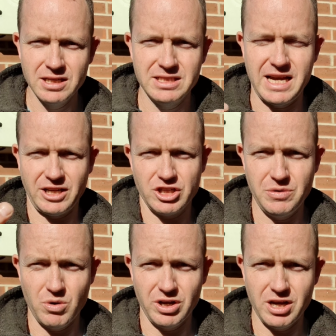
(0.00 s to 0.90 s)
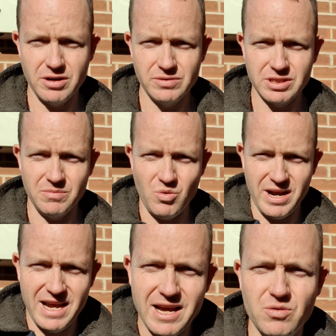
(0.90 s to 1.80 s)
to actually want to go
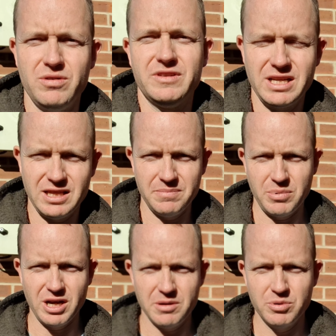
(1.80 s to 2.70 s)
somewhere, and all of a sudden the bike